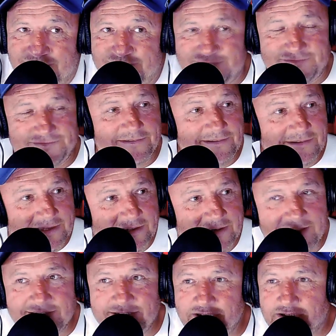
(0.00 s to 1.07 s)
Fucking
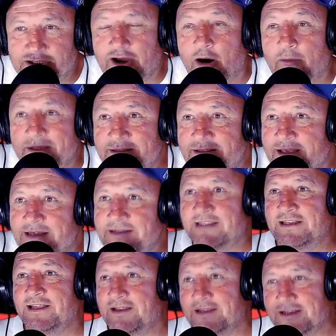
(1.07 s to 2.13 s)
hell, she used to go in there,
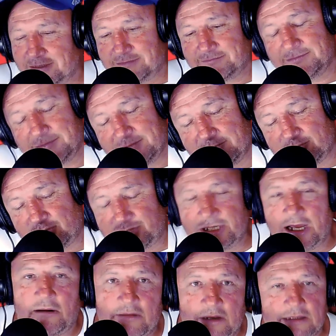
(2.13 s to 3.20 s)
didn't you? And he, he was
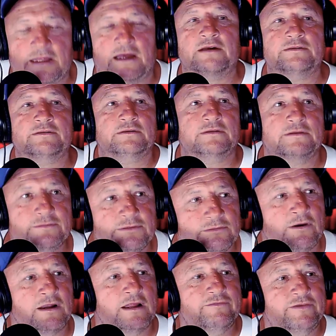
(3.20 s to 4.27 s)
showering, I do
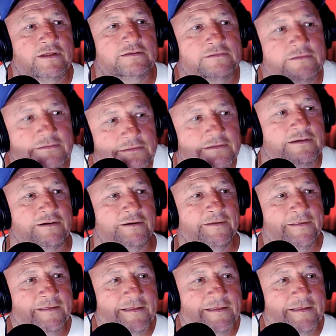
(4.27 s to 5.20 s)
whatever. Oh.